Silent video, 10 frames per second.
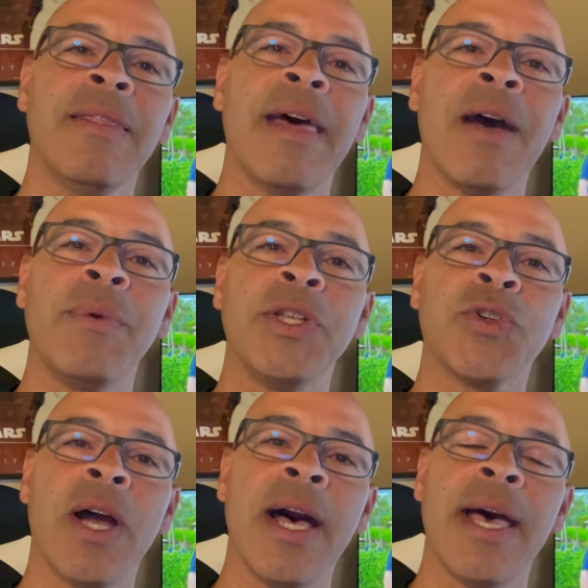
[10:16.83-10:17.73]
that we
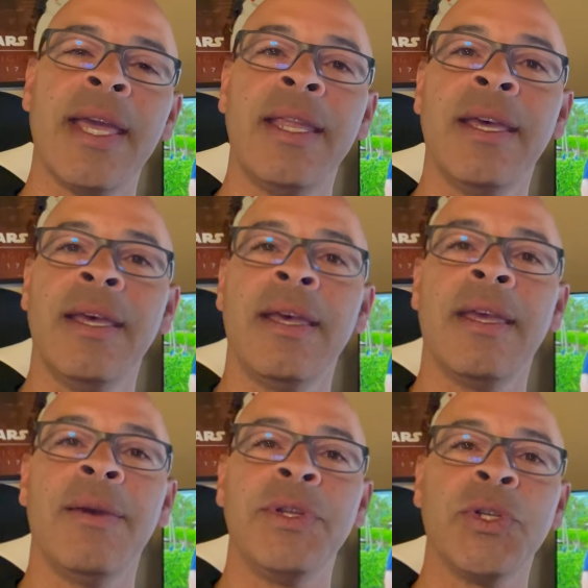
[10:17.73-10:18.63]
tried
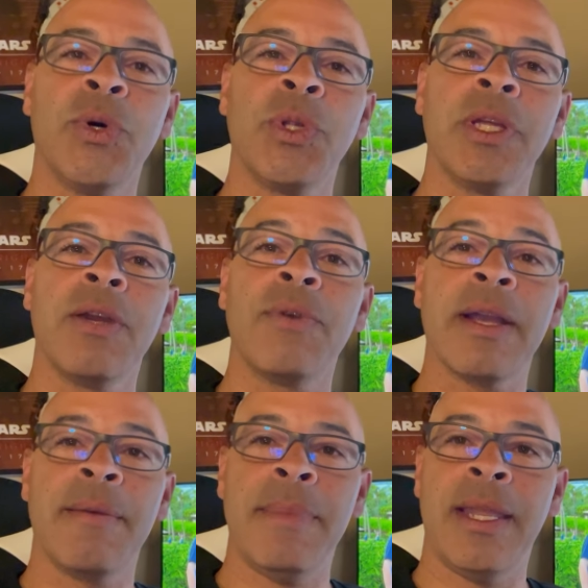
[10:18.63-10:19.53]
and we totally
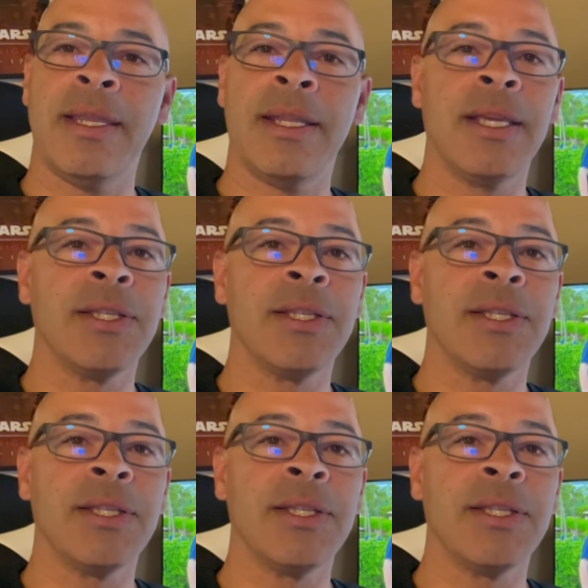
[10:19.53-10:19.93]
recommend it.